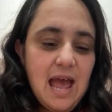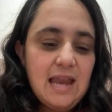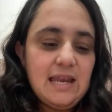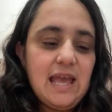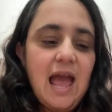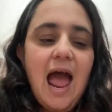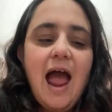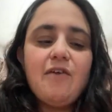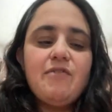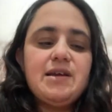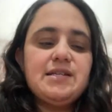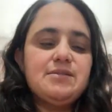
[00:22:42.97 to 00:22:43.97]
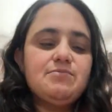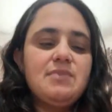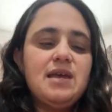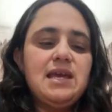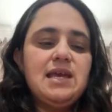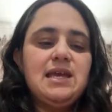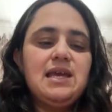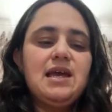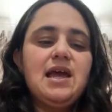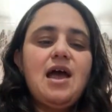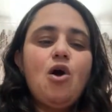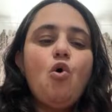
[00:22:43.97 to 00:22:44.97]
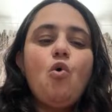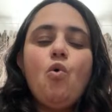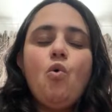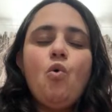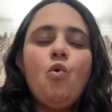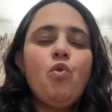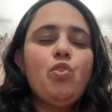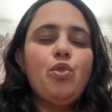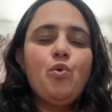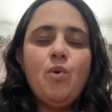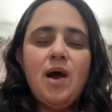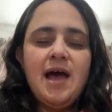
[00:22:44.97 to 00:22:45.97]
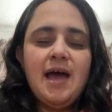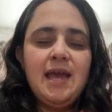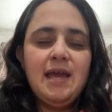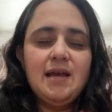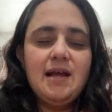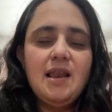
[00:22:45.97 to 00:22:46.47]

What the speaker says: and carries me all the way.